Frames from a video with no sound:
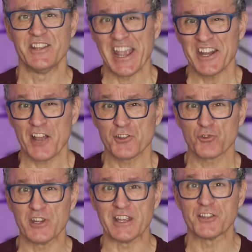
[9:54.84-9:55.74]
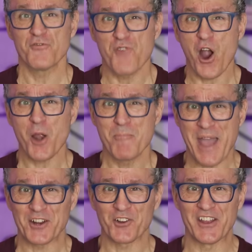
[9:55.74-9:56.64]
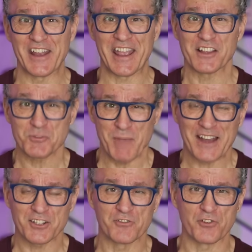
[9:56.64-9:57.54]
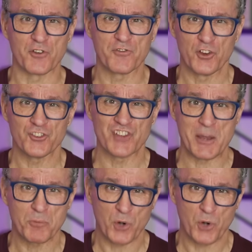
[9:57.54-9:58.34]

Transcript: The A9 III is far better than I expected for a first-gen